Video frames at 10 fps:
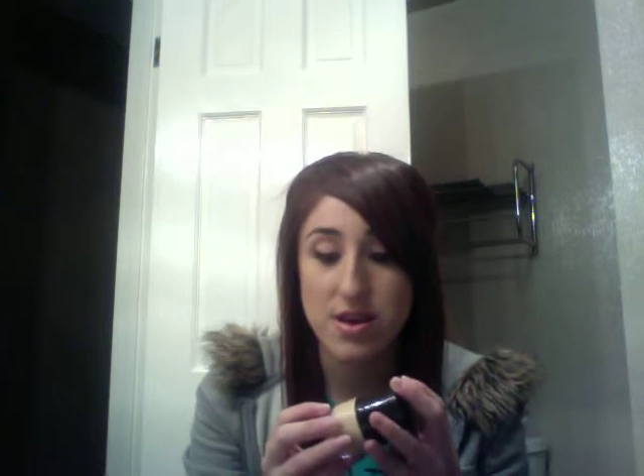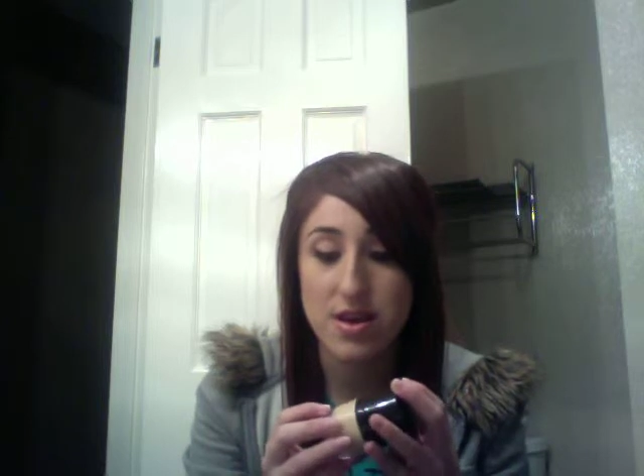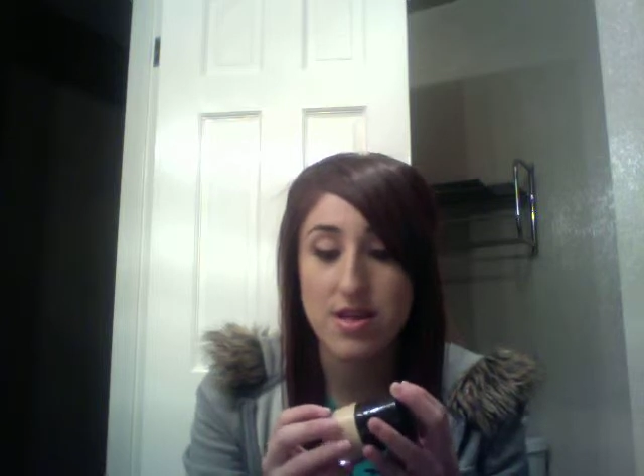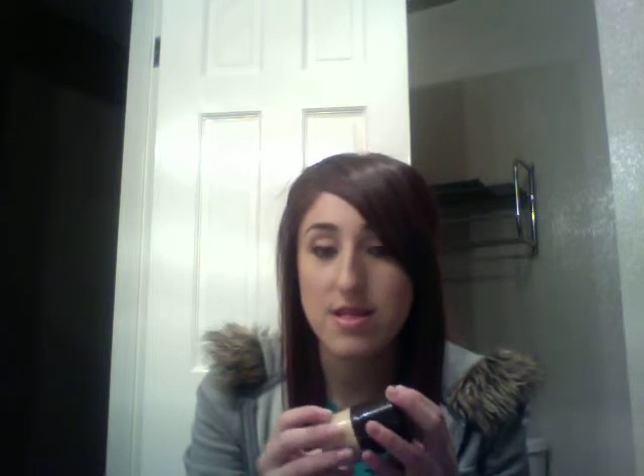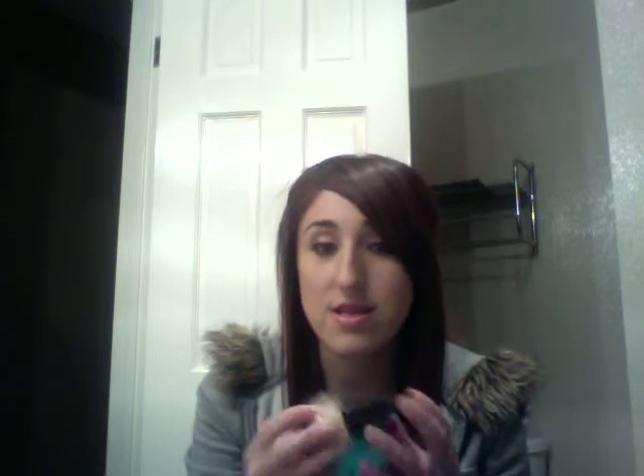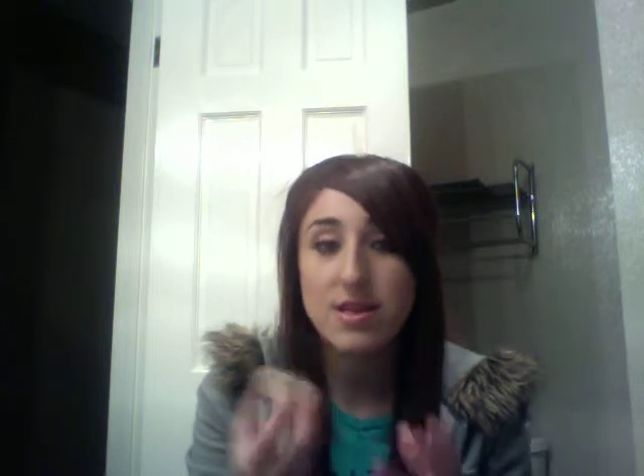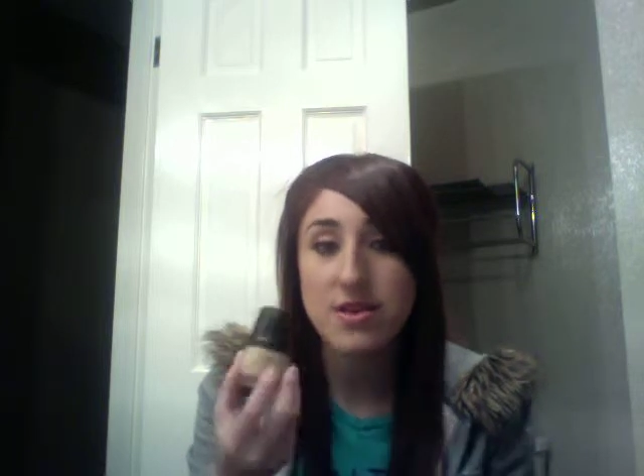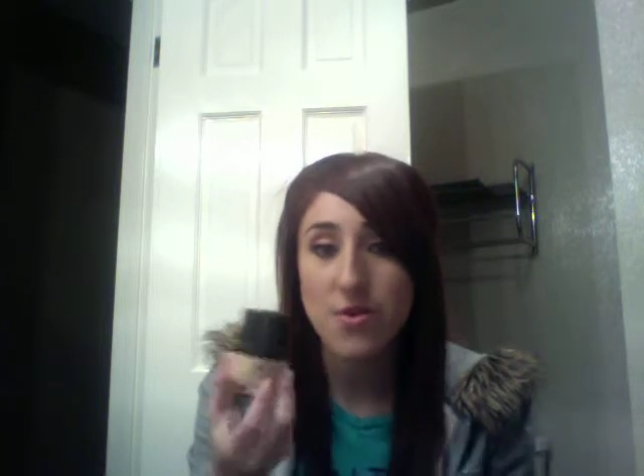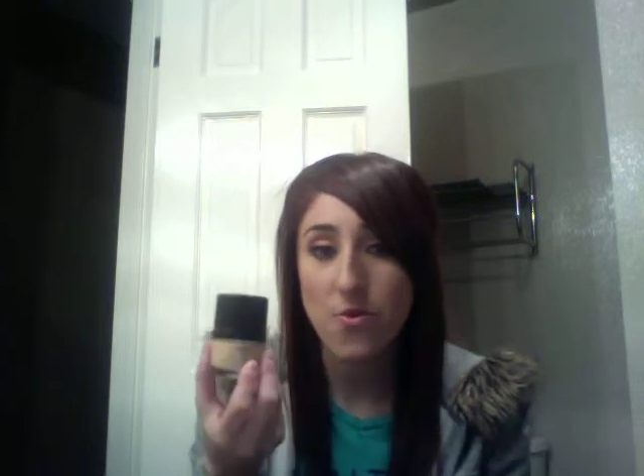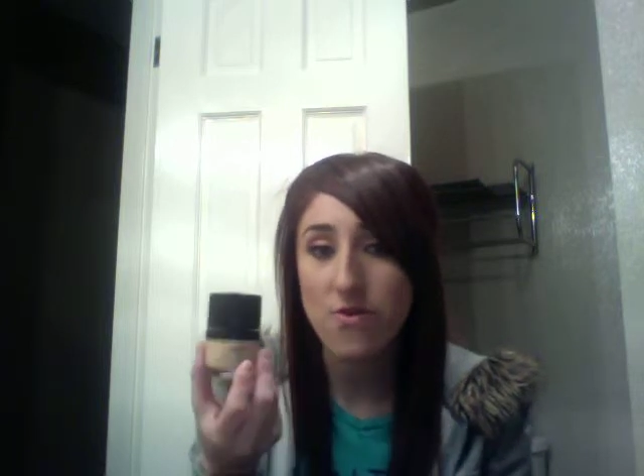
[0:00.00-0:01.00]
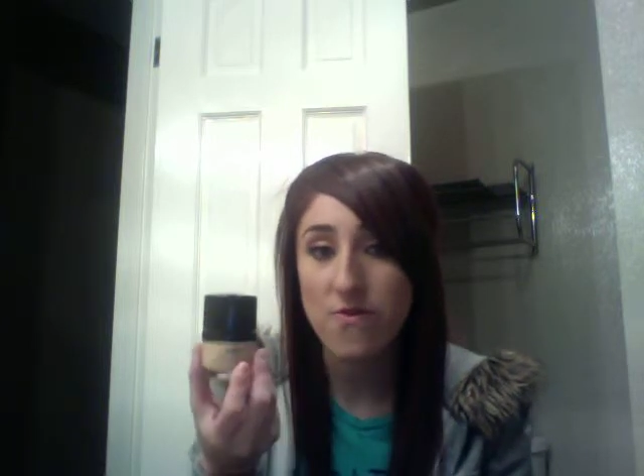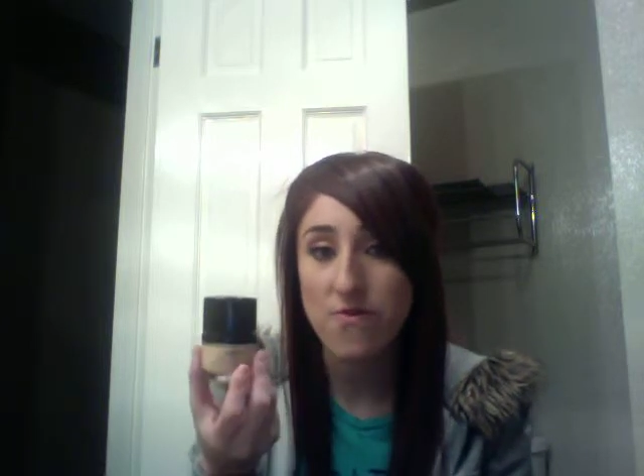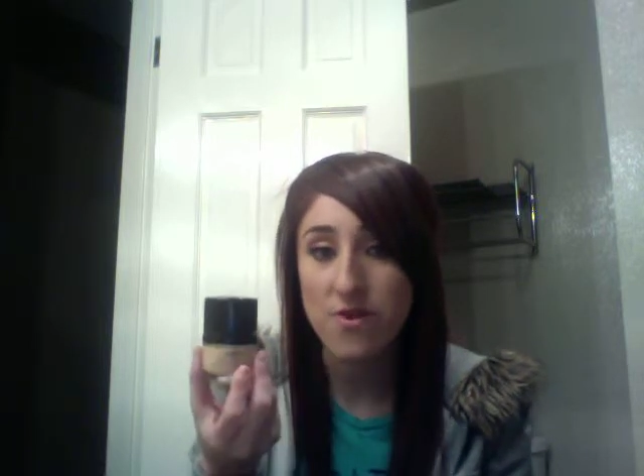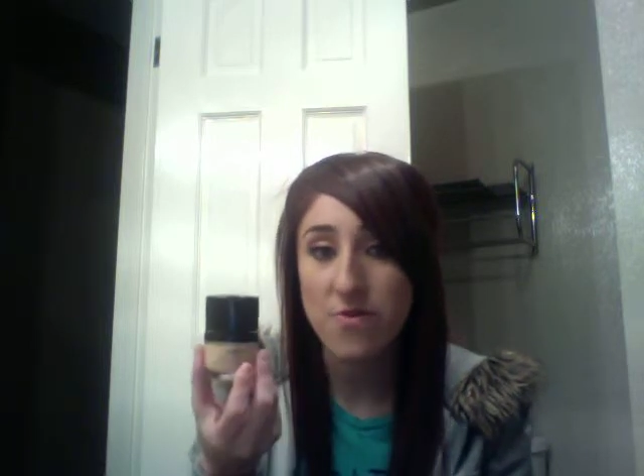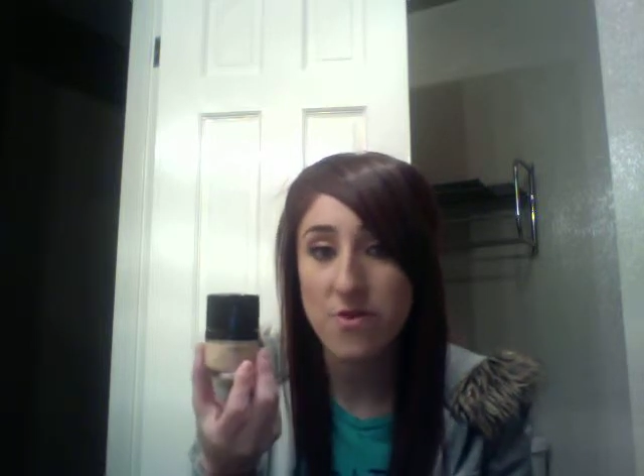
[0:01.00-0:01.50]
this is an
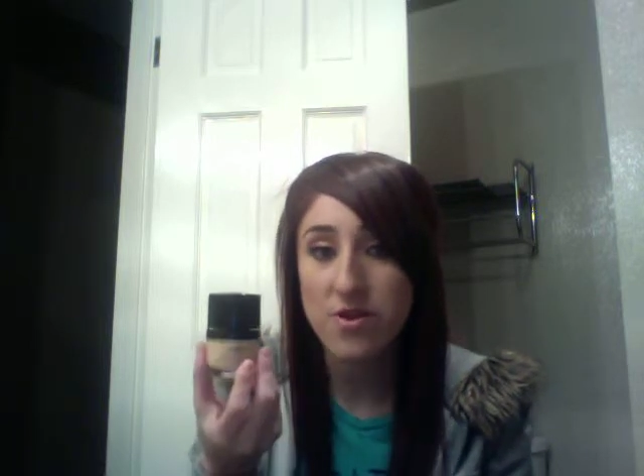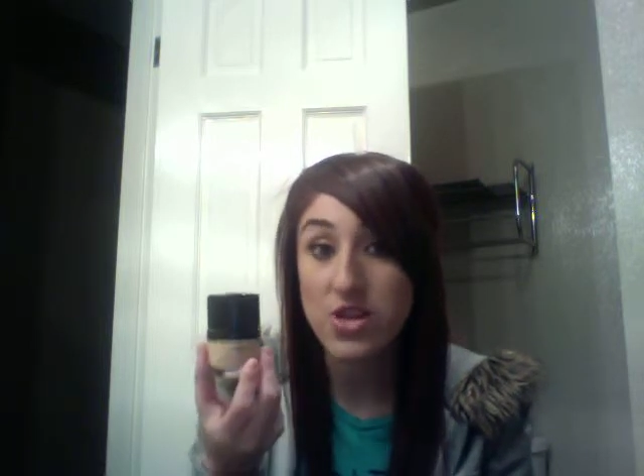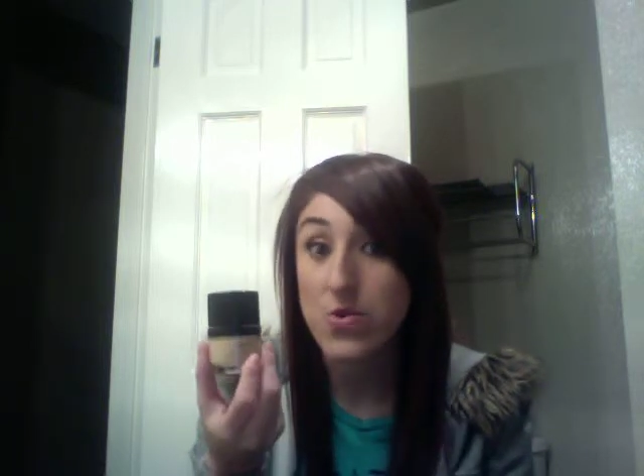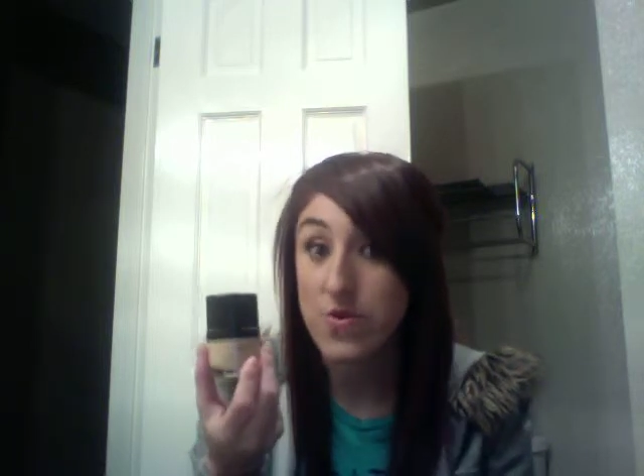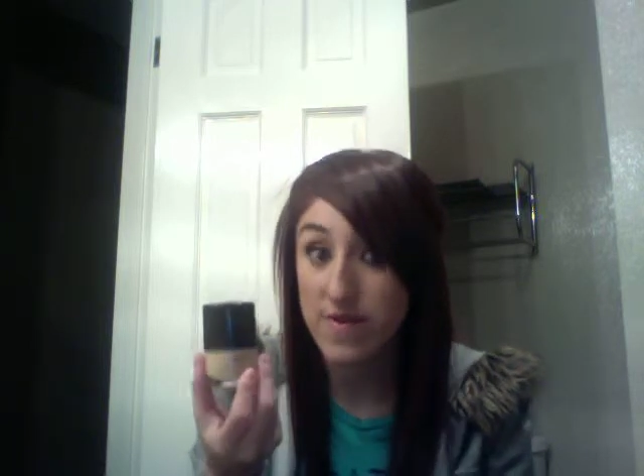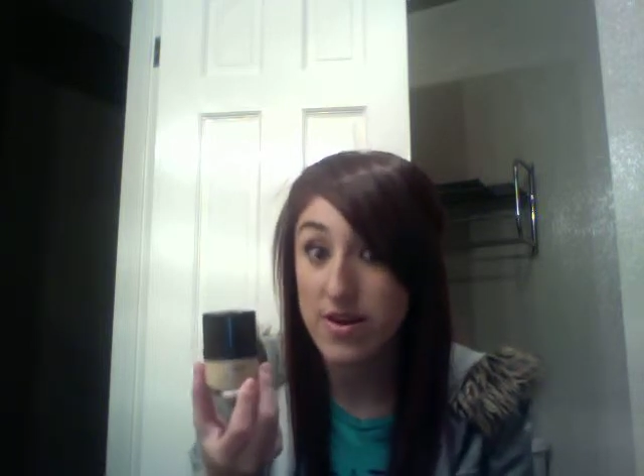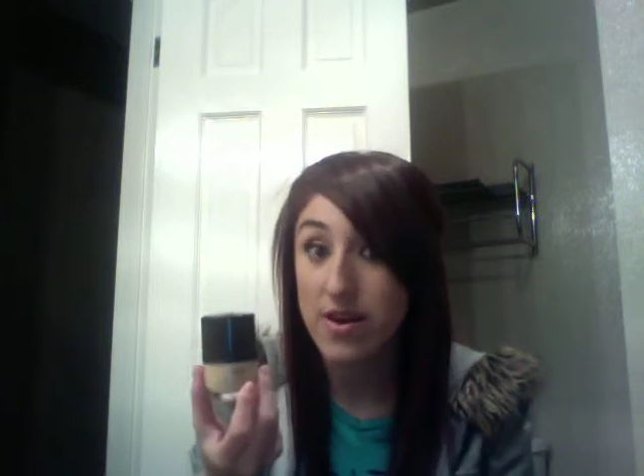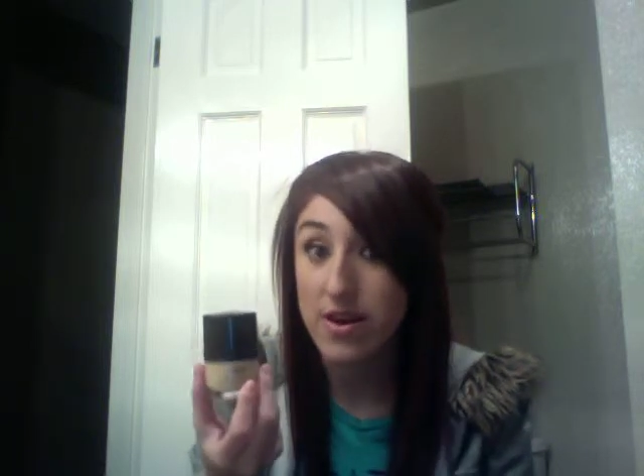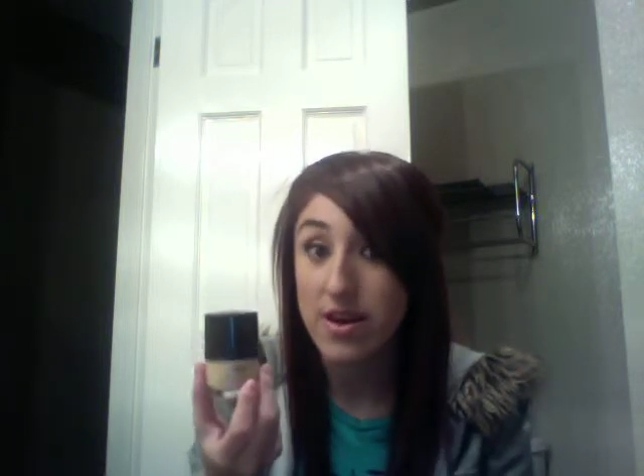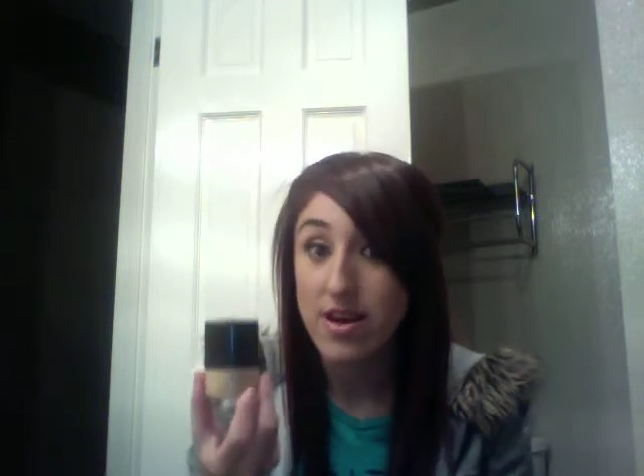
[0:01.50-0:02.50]
oil-free one, so it's good.